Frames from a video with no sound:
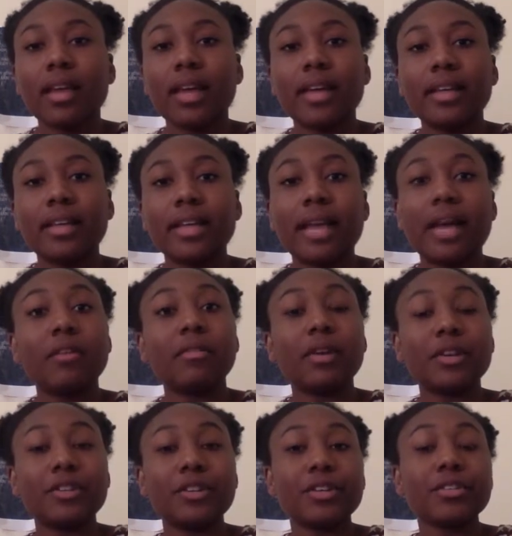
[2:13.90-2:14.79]
and
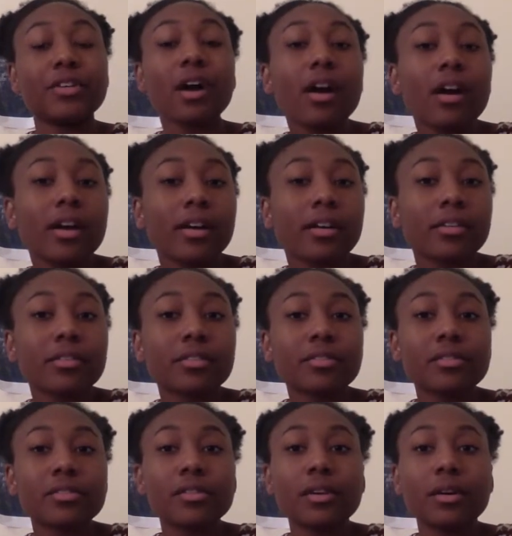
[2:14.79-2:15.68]
now Ray J is
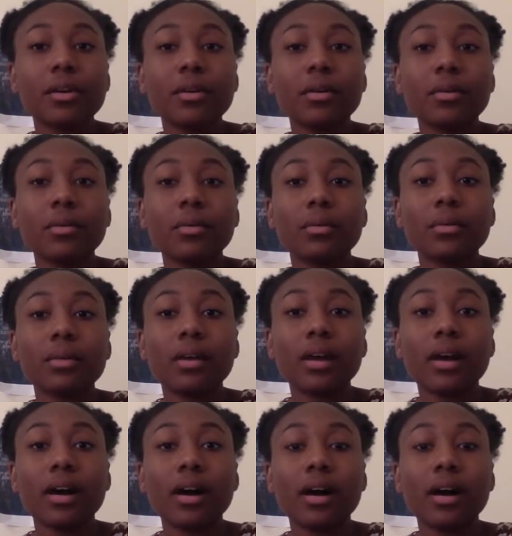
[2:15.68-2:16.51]
hired. So